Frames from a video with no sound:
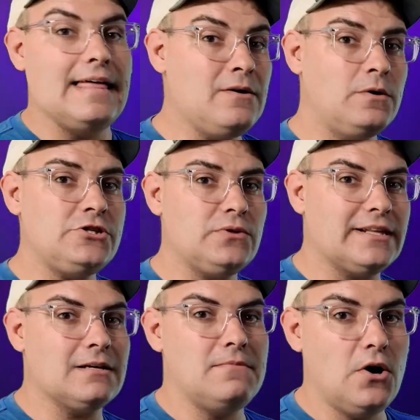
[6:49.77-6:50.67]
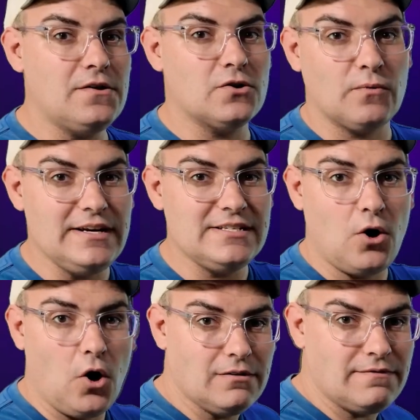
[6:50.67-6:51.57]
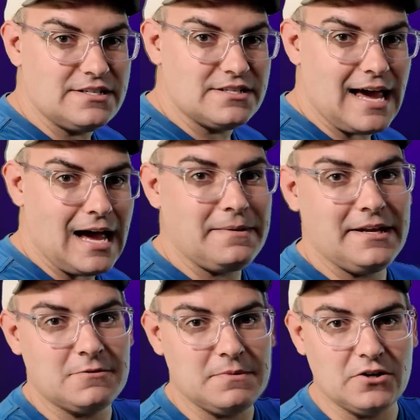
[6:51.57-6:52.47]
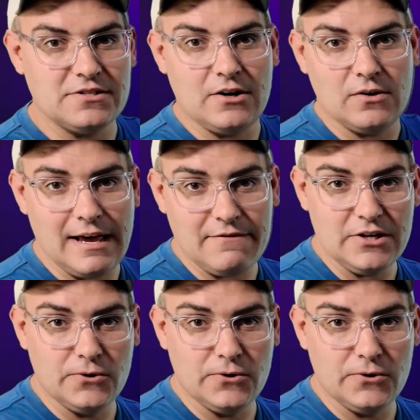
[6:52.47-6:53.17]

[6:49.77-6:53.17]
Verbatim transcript: And then once you let them know that the reason all of this is happening is because they don't have any